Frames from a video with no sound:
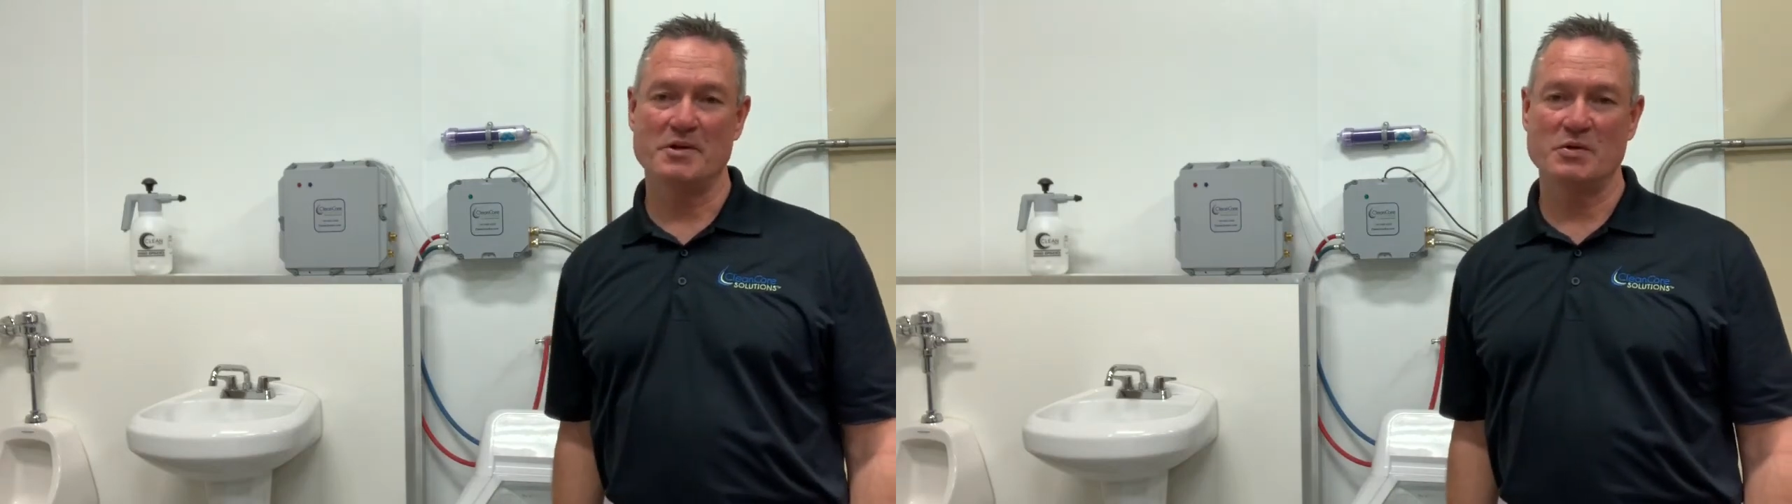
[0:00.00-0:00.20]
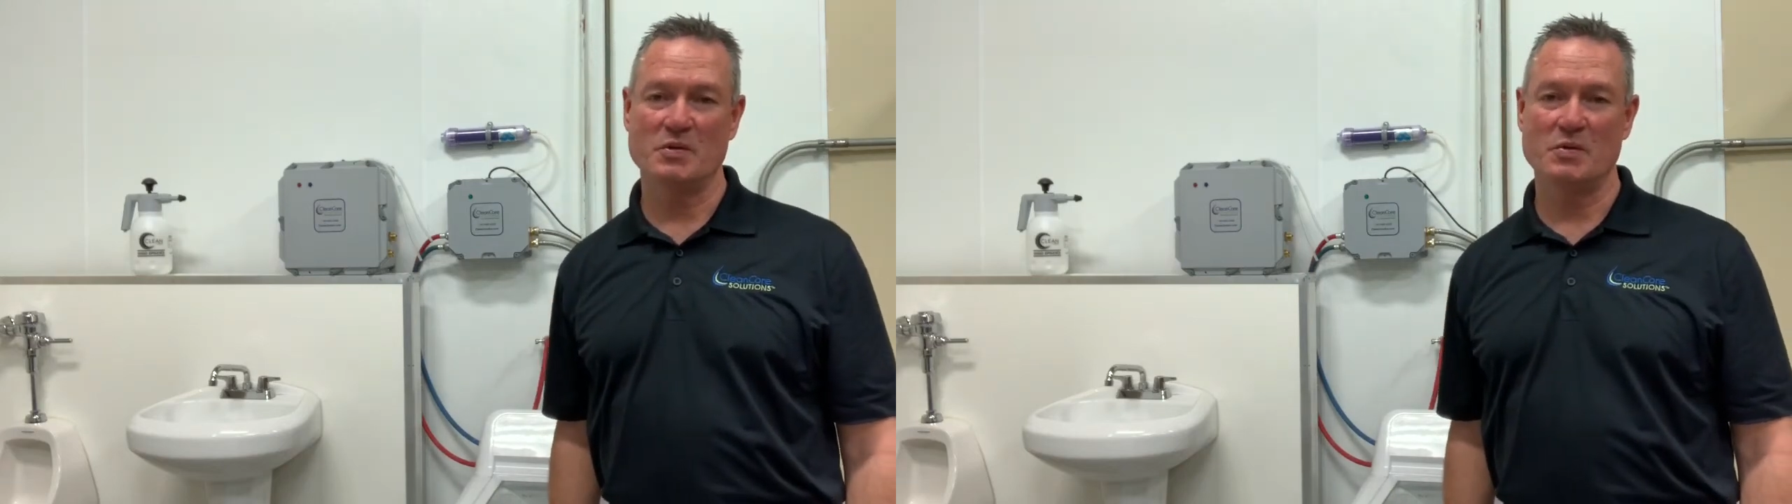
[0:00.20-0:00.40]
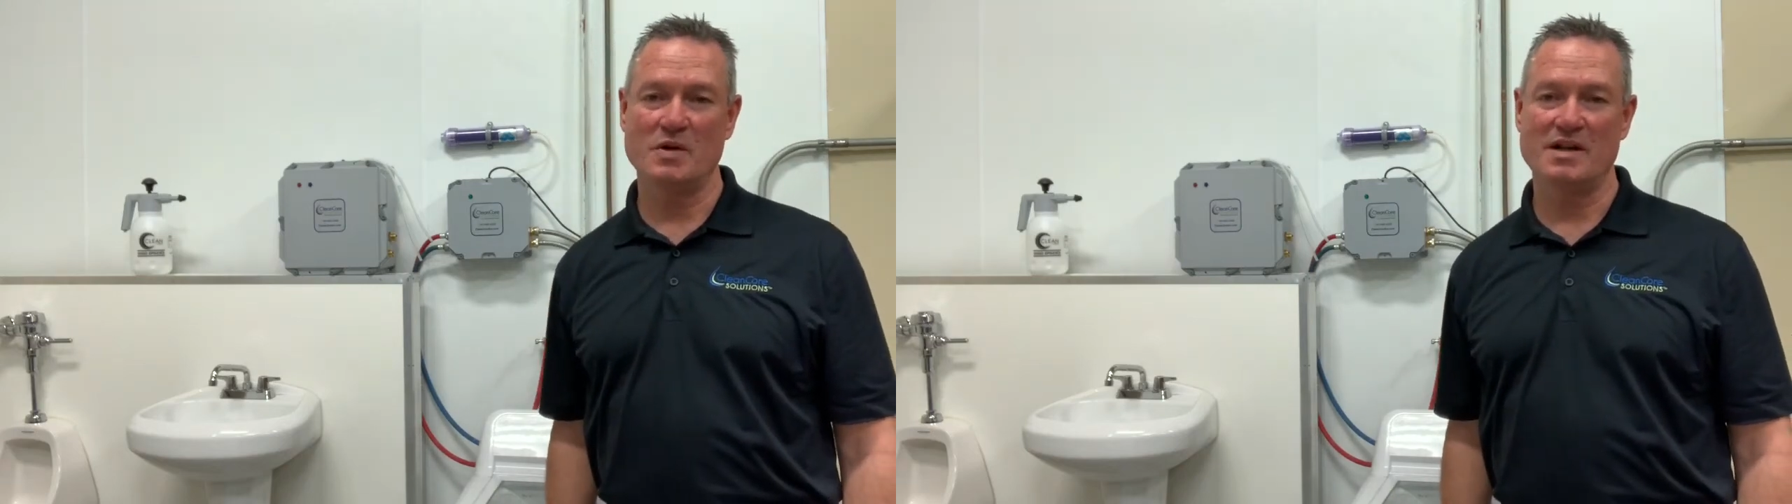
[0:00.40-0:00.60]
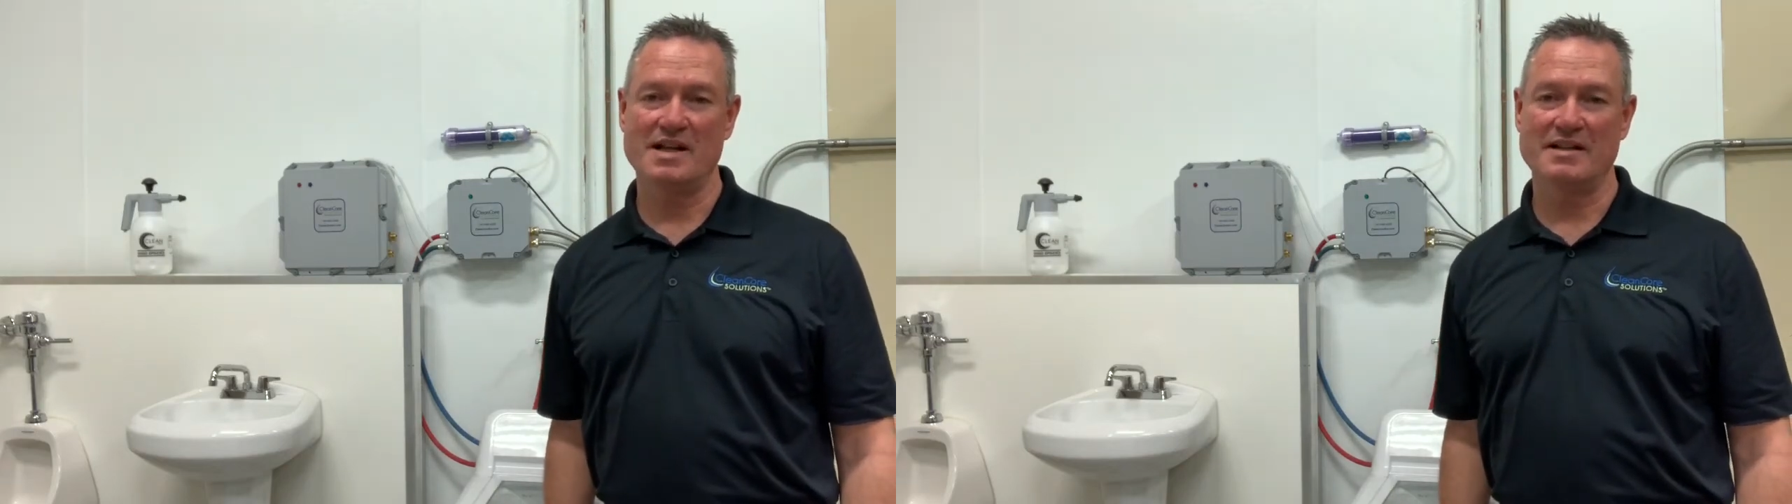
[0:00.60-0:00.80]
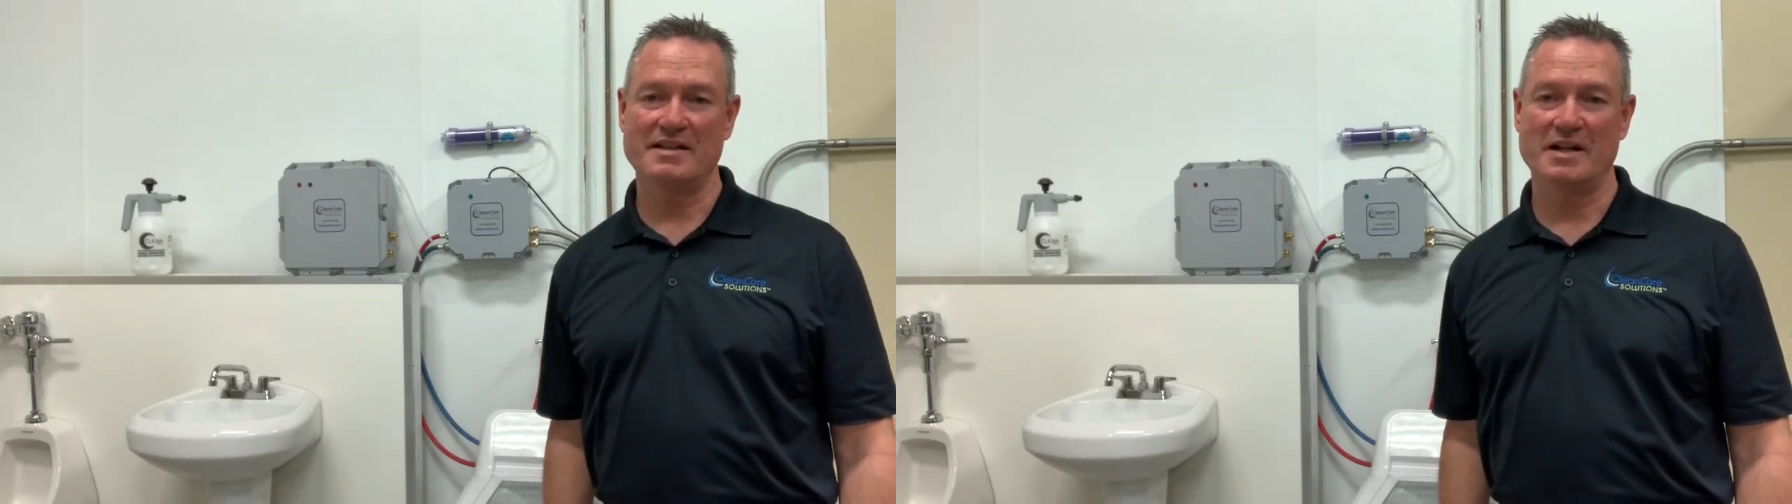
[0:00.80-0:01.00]
doing well
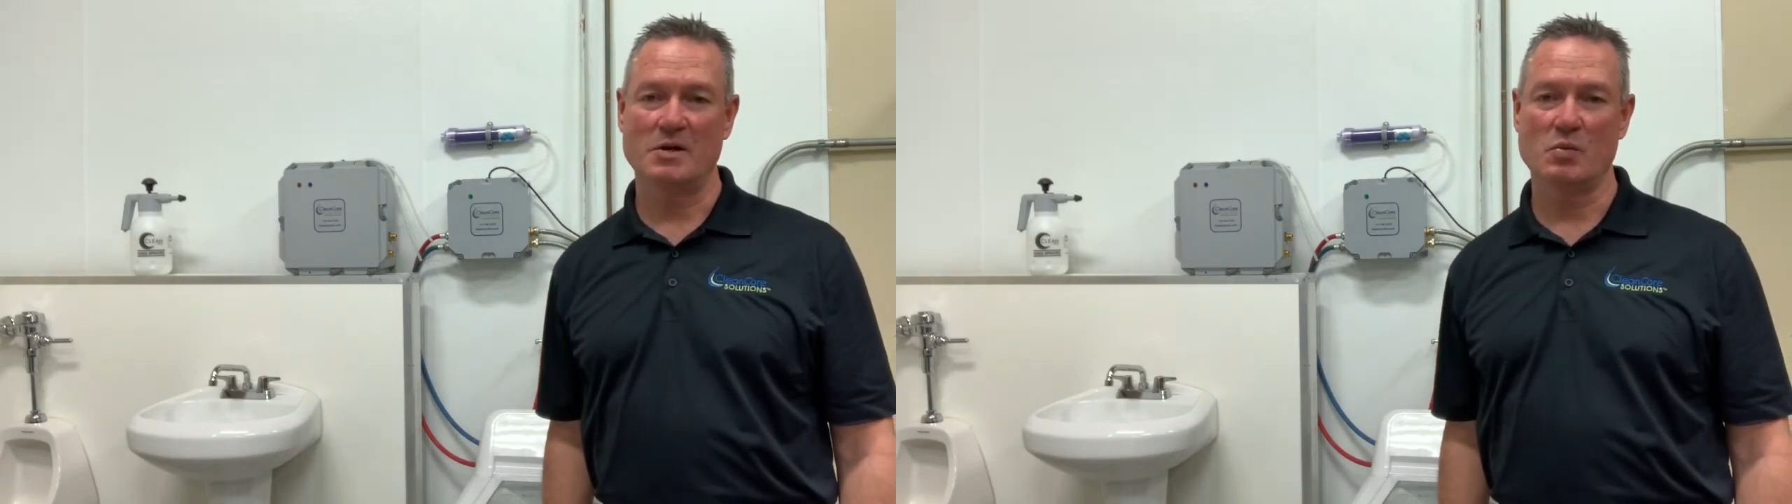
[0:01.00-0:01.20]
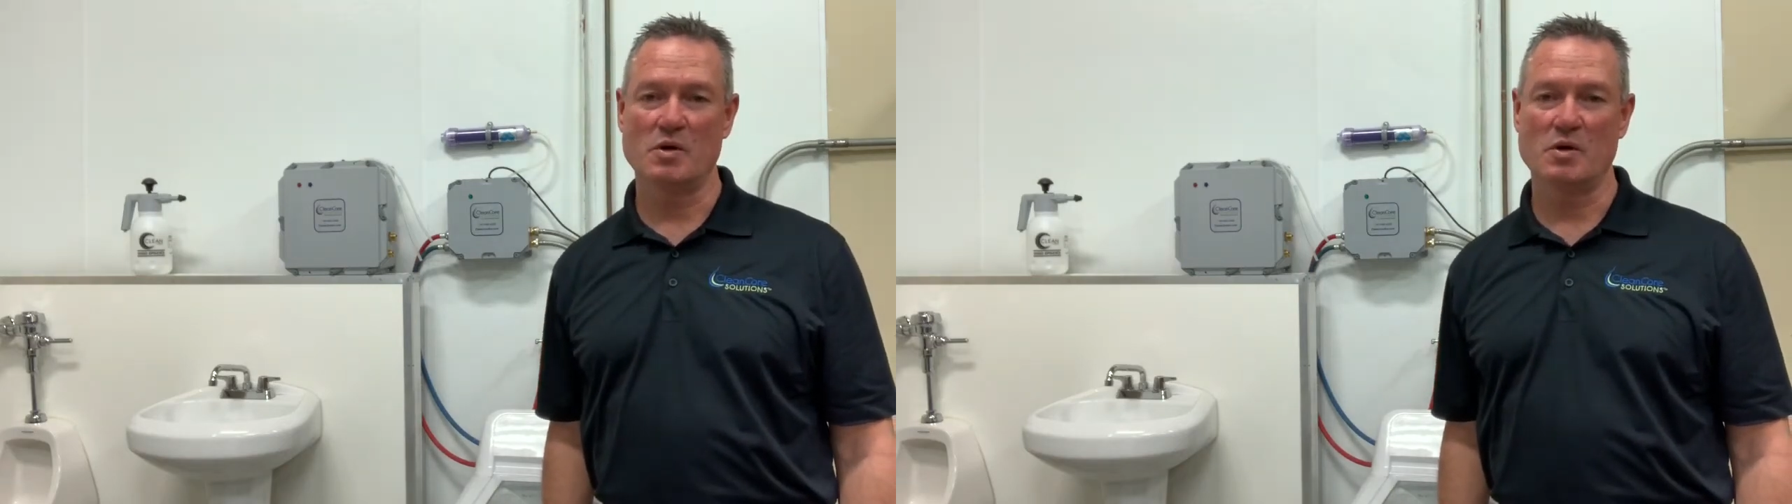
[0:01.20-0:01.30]
out there.